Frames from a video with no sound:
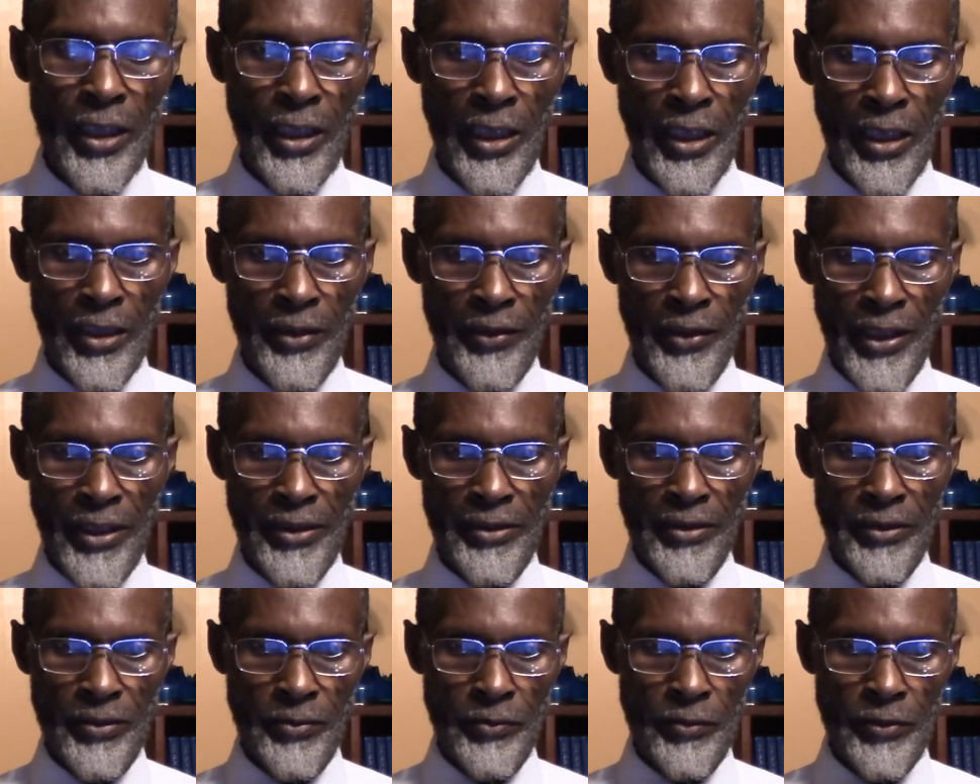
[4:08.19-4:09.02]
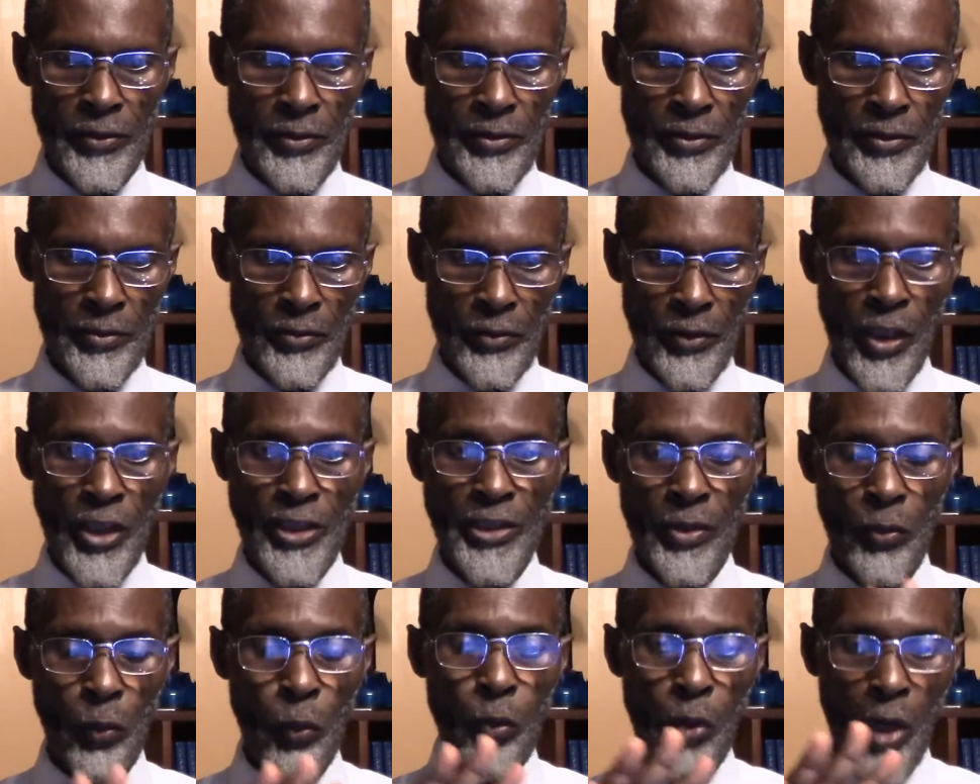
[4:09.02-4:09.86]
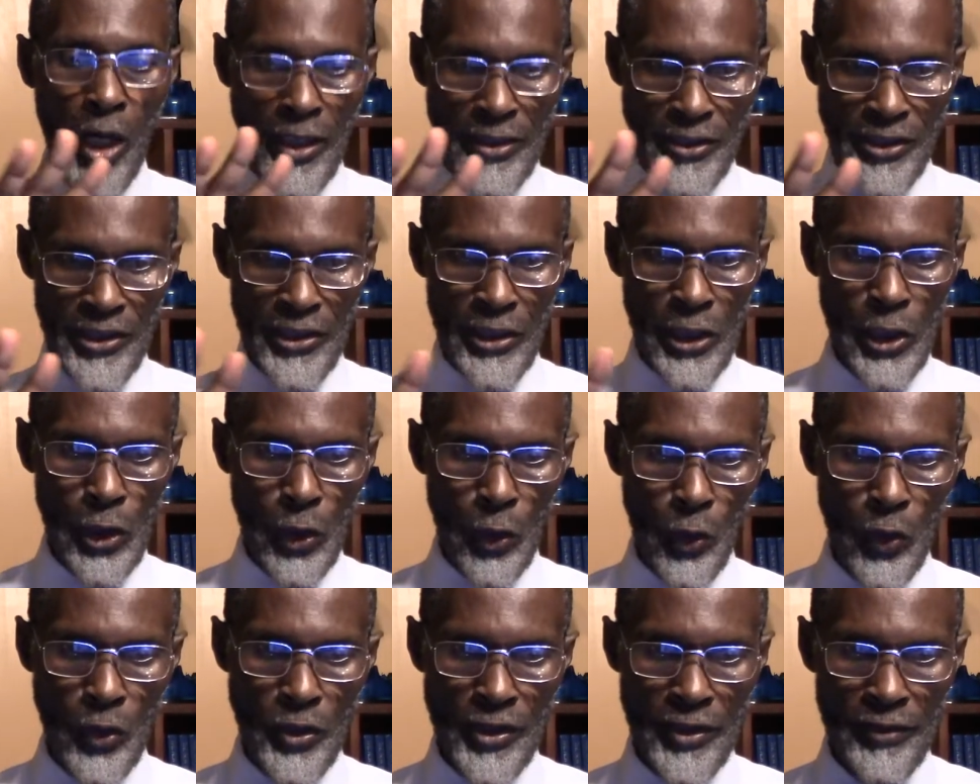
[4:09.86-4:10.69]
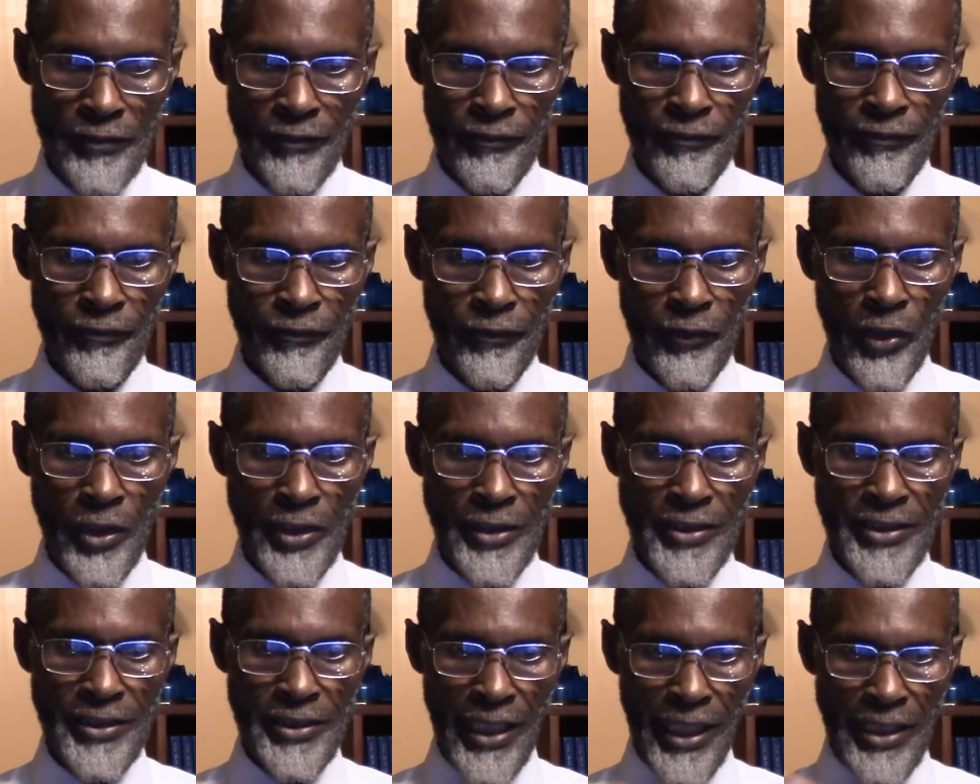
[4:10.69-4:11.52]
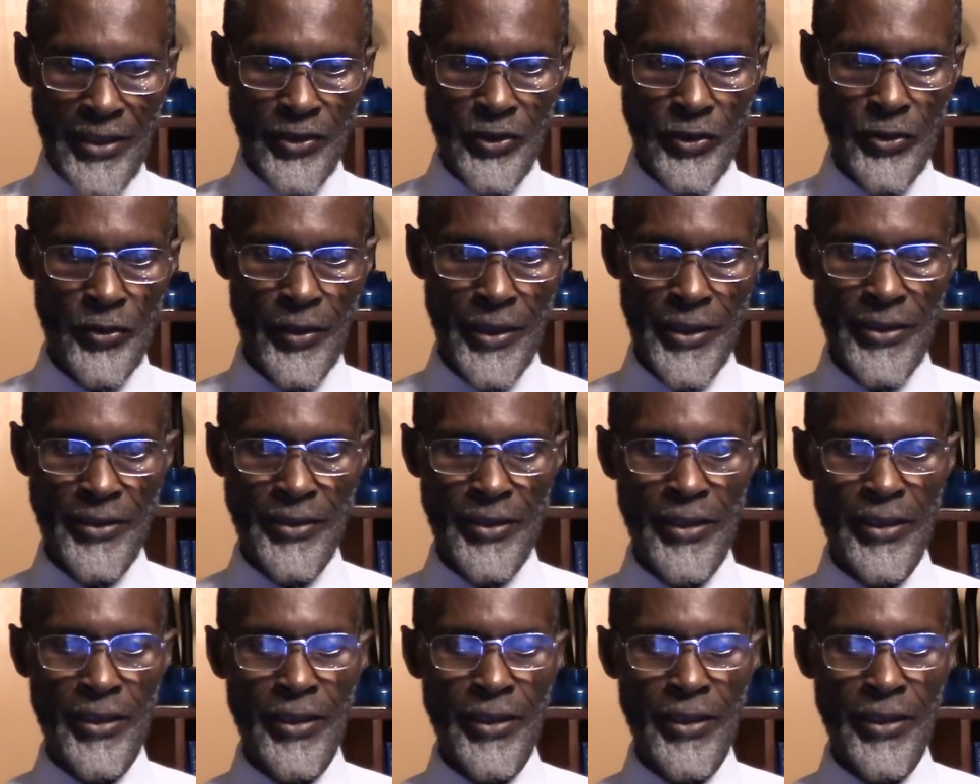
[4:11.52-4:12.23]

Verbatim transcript: uh, that was closed for centuries,